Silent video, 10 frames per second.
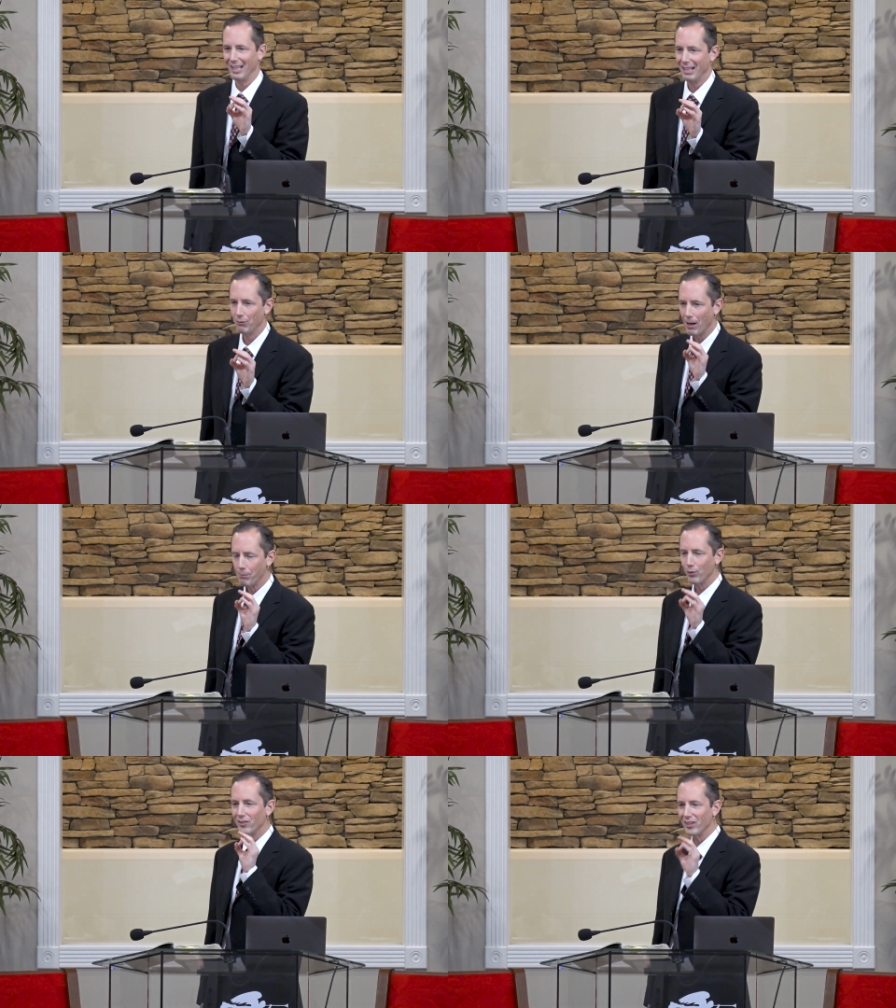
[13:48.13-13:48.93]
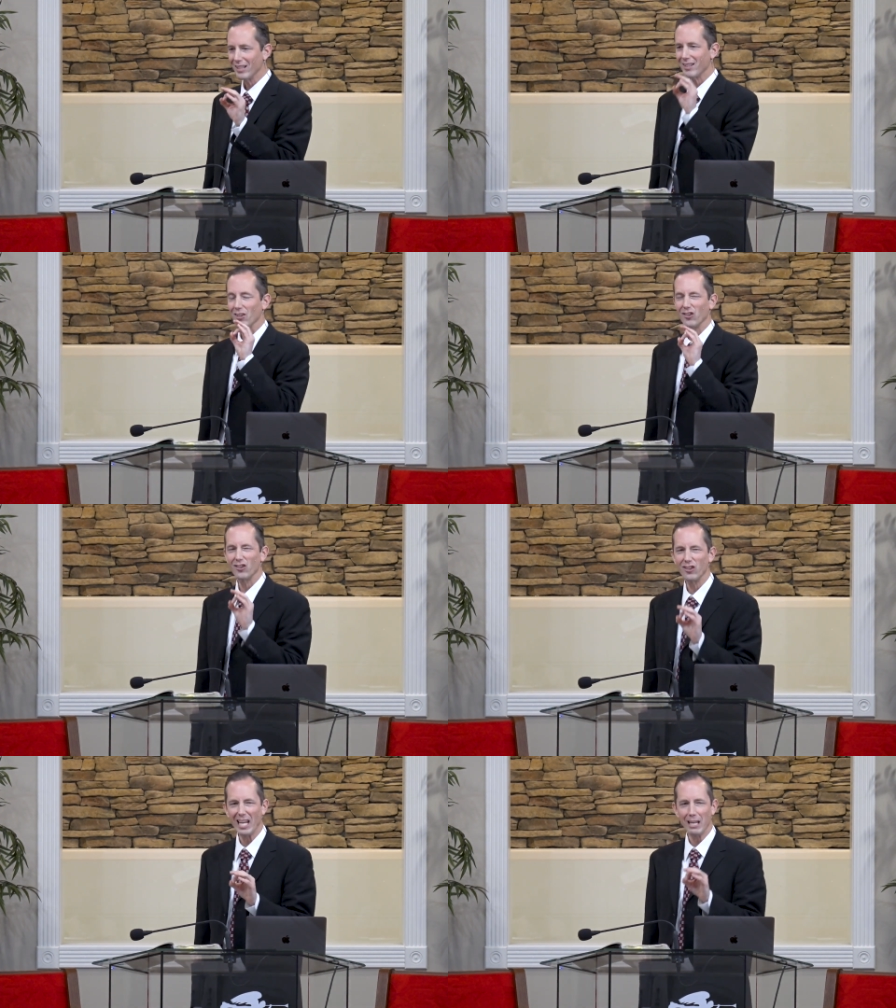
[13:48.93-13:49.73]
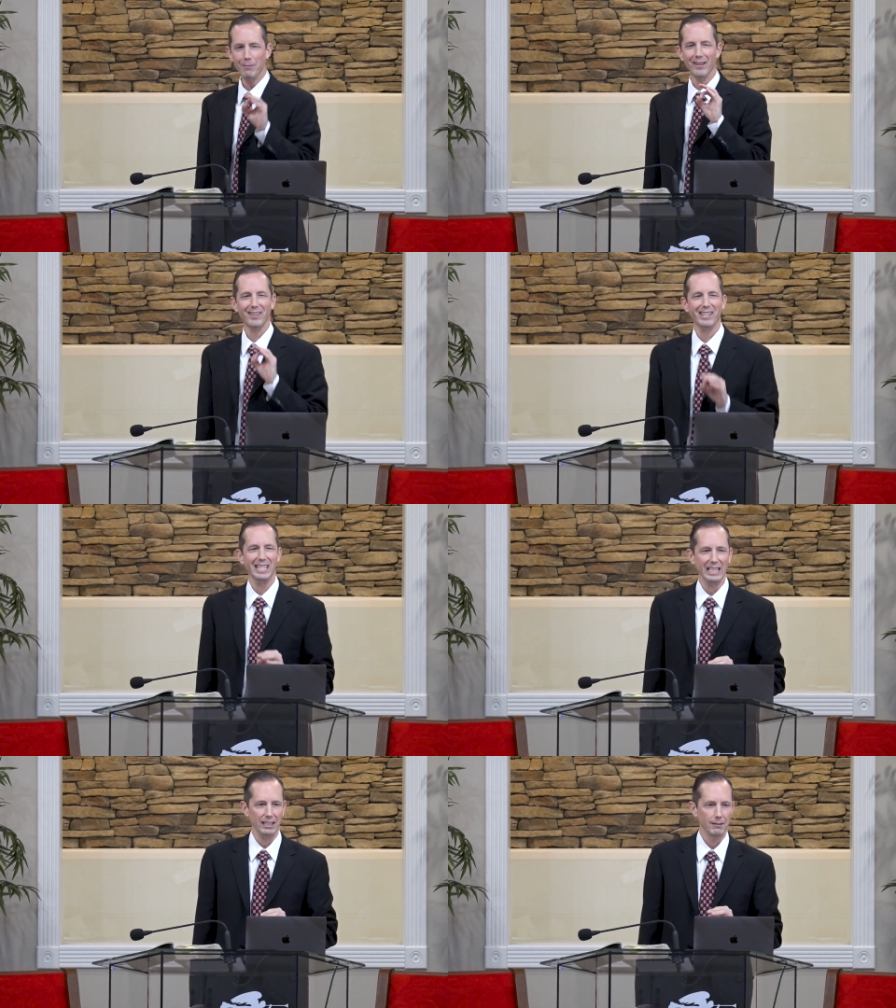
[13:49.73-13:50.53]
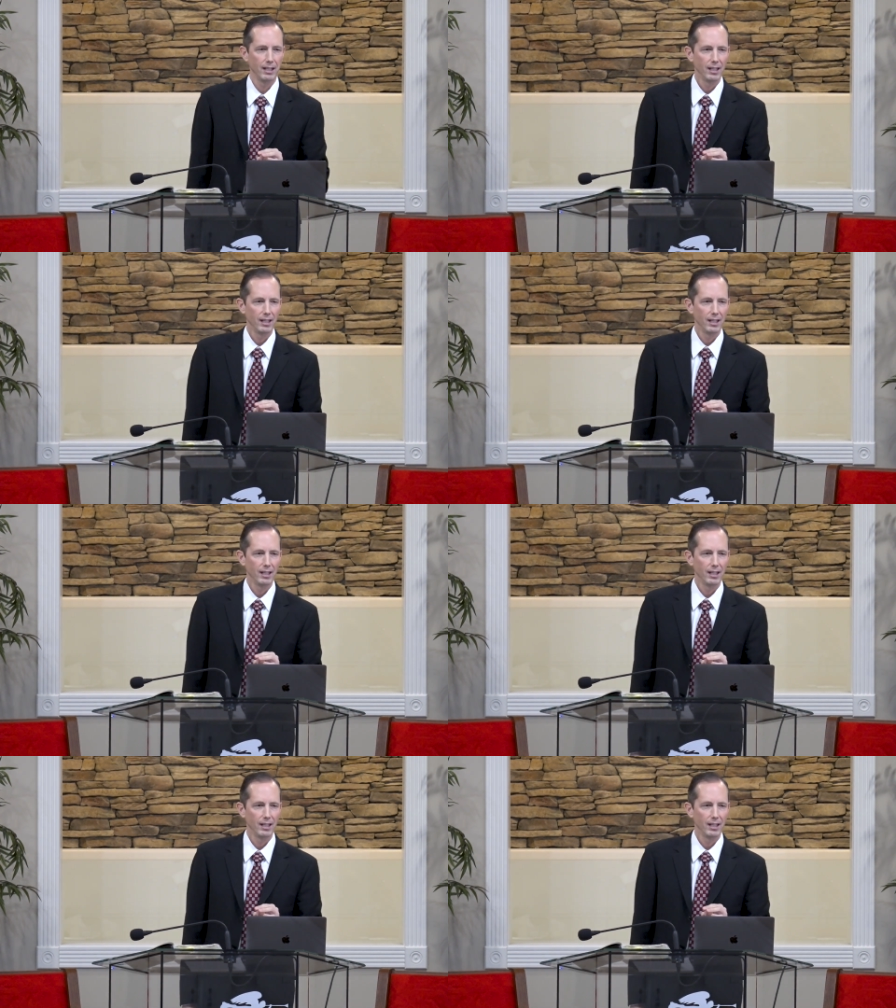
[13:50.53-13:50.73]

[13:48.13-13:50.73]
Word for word: They represent the same thing.